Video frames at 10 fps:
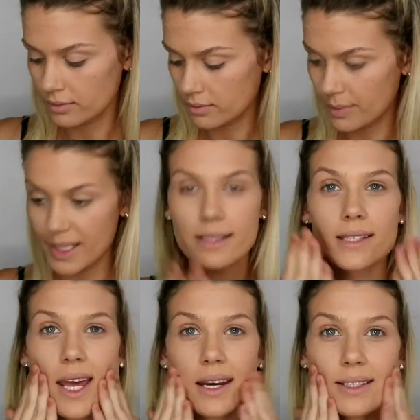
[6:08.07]
But it
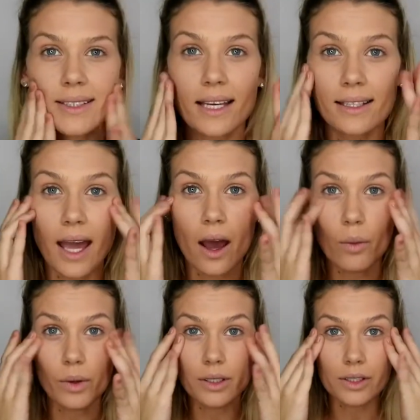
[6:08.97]
set it exactly how I
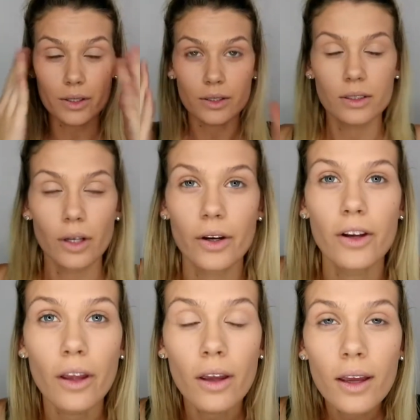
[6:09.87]
wanted to, so
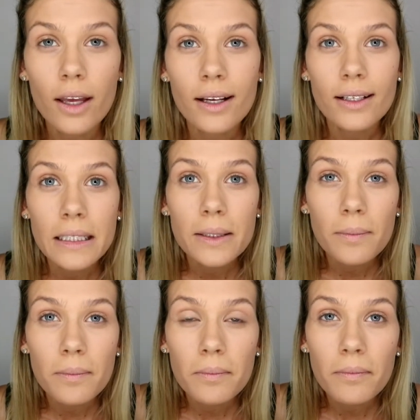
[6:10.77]

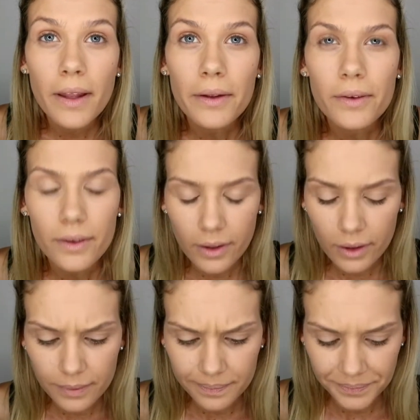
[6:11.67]
that's really
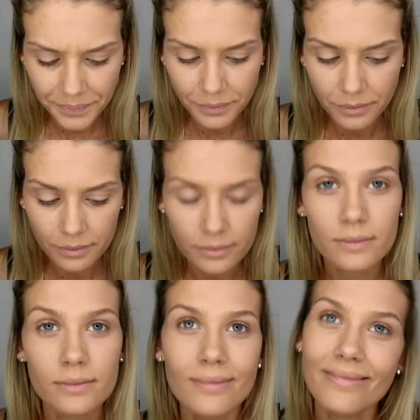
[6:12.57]
good.
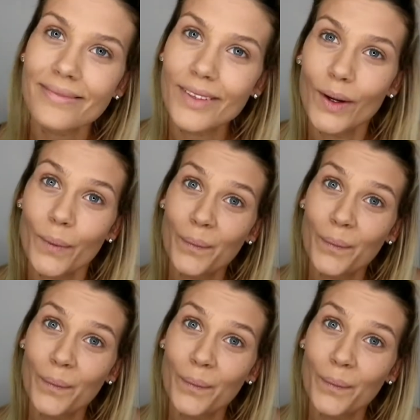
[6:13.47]
Cool.